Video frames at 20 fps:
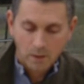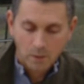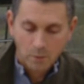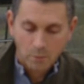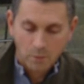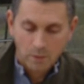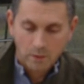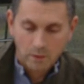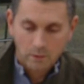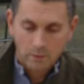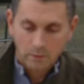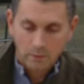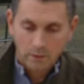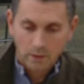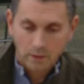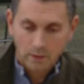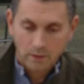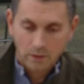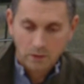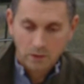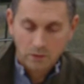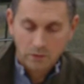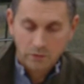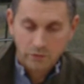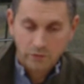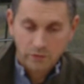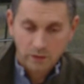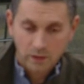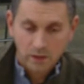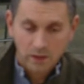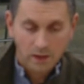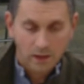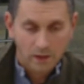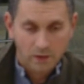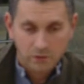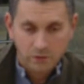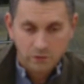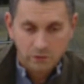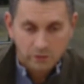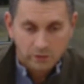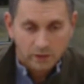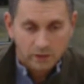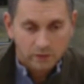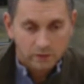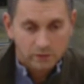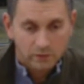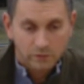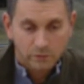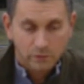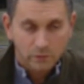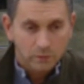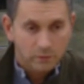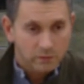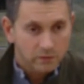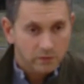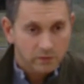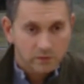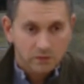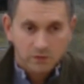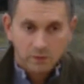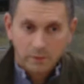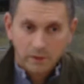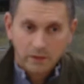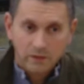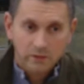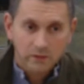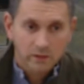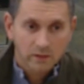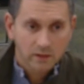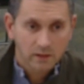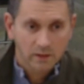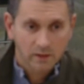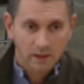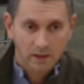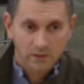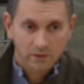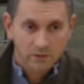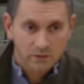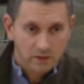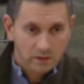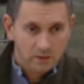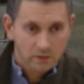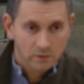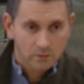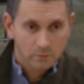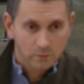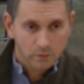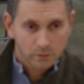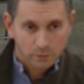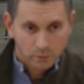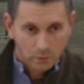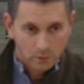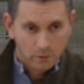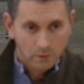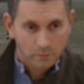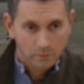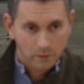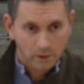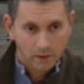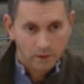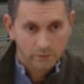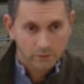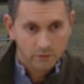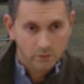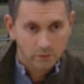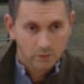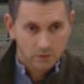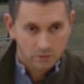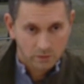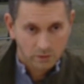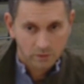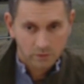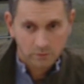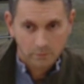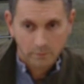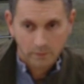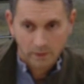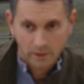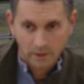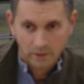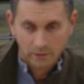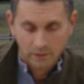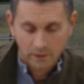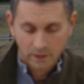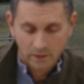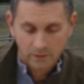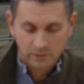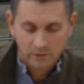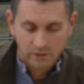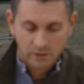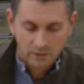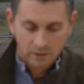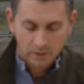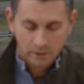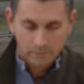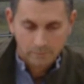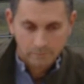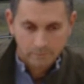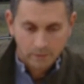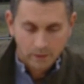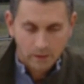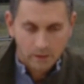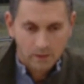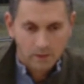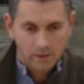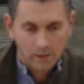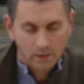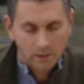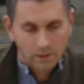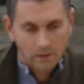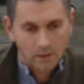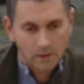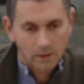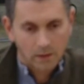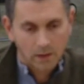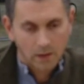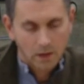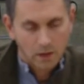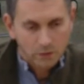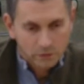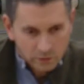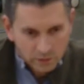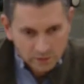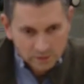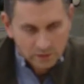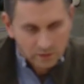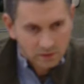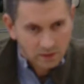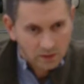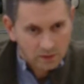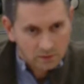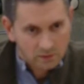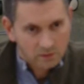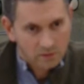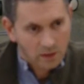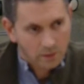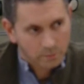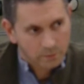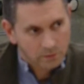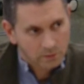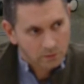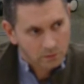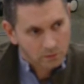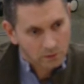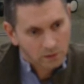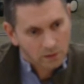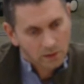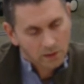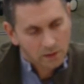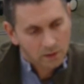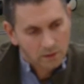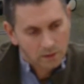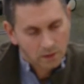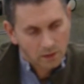we'll see, as you said, it's a fluid situation, and as things move forward, we'll have to address them as they come. I also like to take this opportunity